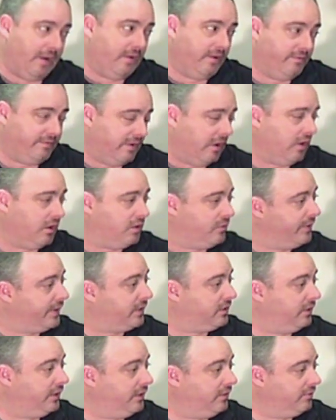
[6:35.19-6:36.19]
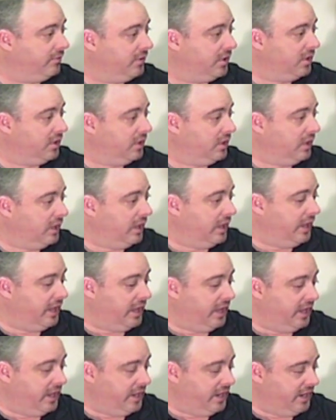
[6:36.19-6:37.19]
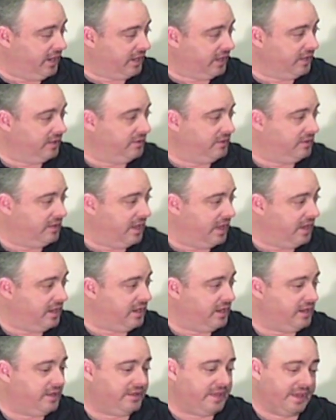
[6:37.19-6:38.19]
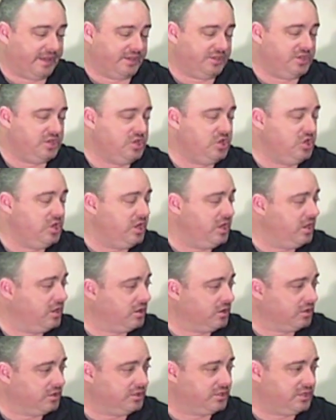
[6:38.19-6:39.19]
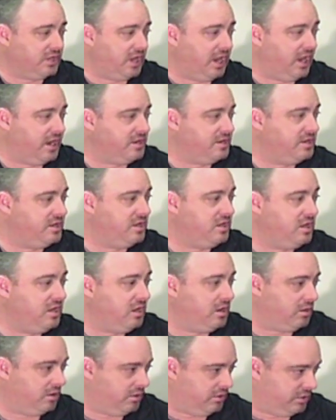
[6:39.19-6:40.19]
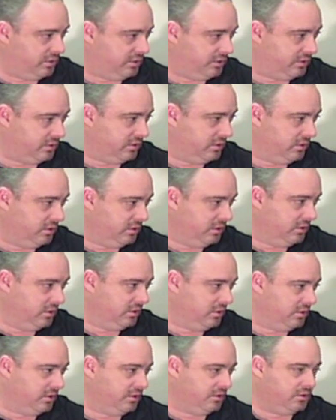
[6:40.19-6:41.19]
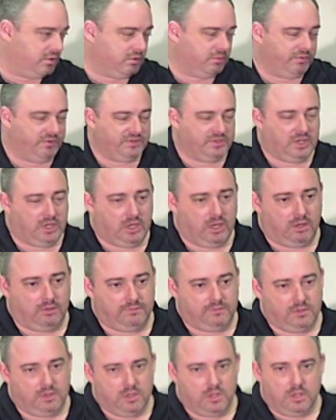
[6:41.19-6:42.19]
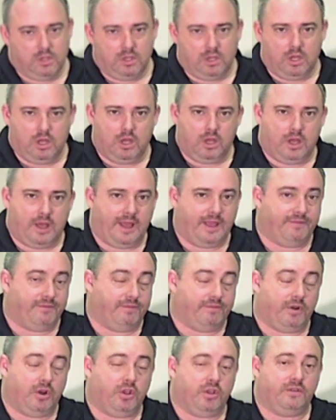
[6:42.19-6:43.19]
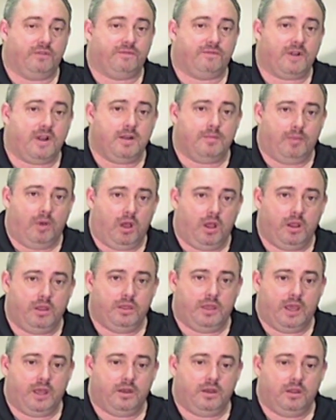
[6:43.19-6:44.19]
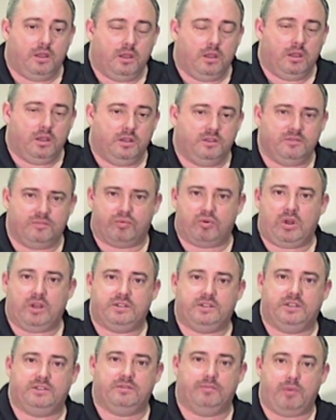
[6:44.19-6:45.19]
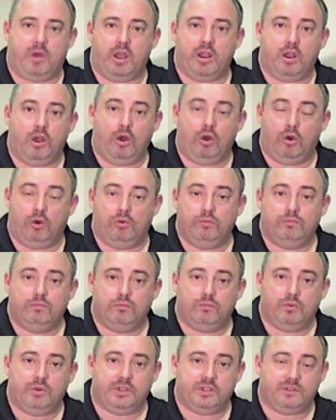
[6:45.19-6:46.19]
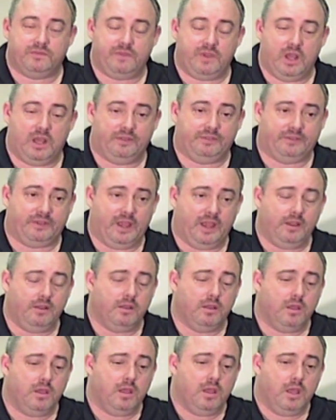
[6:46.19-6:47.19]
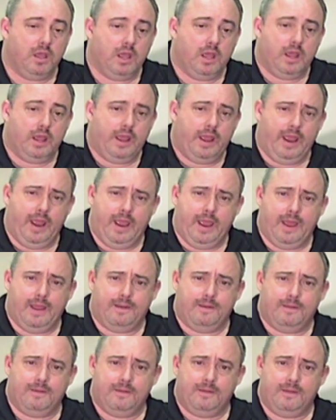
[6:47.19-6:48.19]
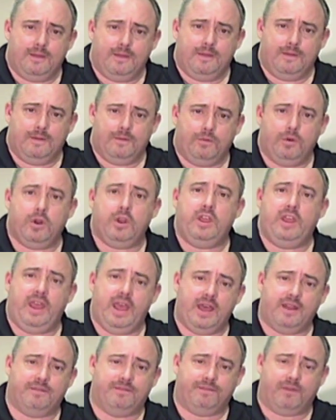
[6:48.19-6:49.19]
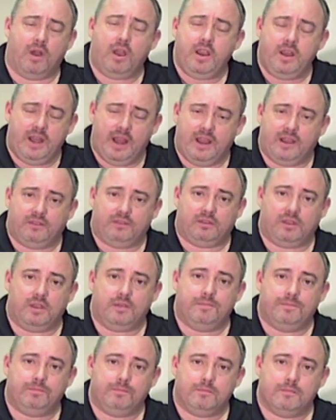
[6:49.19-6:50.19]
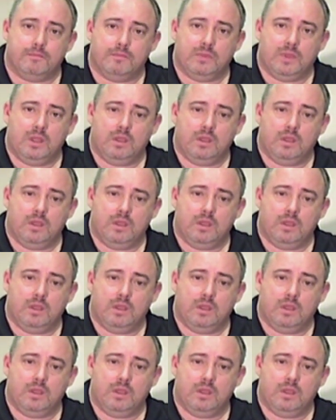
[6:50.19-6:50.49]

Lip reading: very, very quickly, and it takes years and years to resolve. I have a very good friend of mine that is in the process of buying a home with his fiancee, and where he had financing,